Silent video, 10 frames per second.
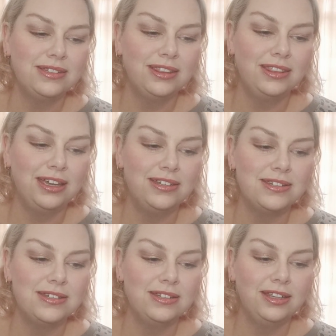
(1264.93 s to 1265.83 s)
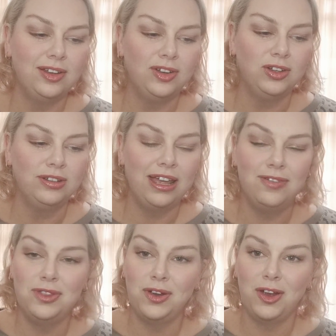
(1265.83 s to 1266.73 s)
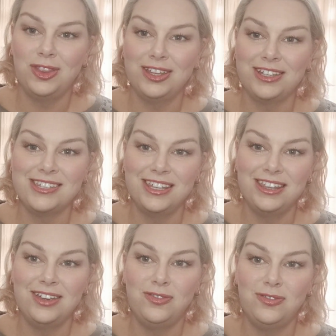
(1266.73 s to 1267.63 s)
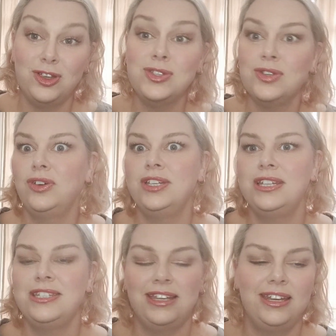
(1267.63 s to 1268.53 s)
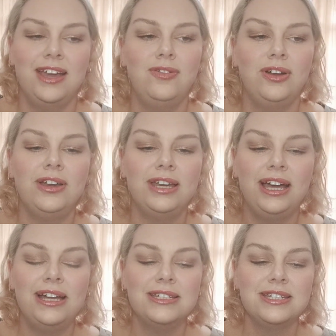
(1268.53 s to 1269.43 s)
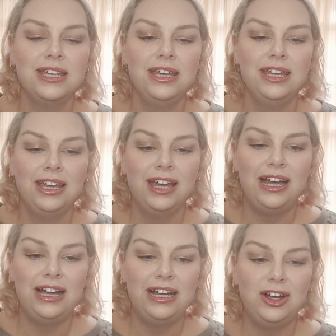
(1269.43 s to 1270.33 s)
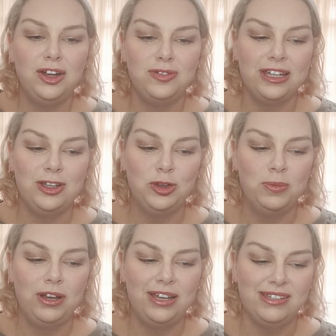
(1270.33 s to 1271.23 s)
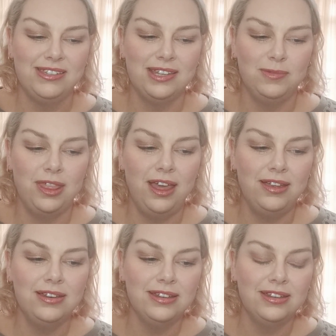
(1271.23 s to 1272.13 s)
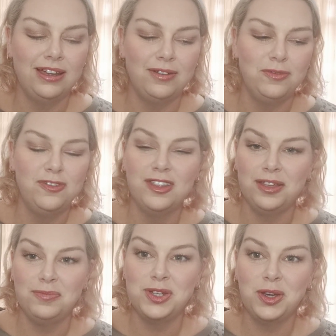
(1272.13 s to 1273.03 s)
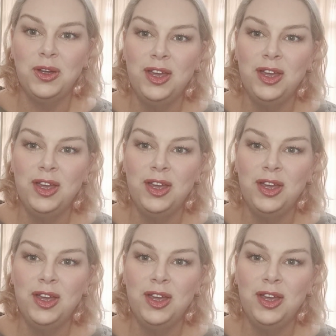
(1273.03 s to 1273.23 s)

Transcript: that, you know, have their own things that they used to find easy and now find hard, hopefully it normalizes some of that for them too.